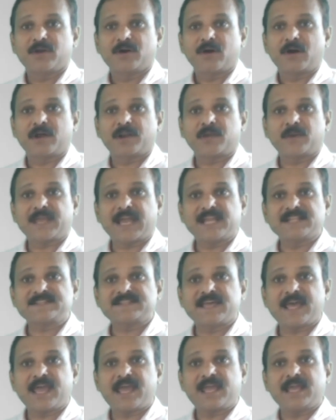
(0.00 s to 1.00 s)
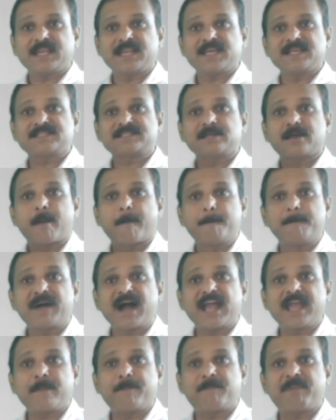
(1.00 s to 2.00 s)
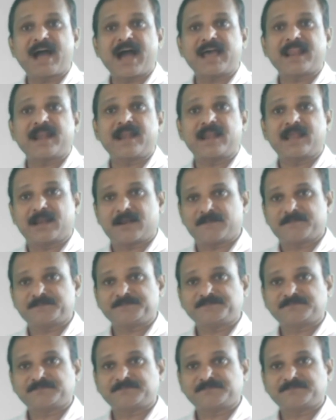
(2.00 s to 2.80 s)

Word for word: Or you can say it is biparental.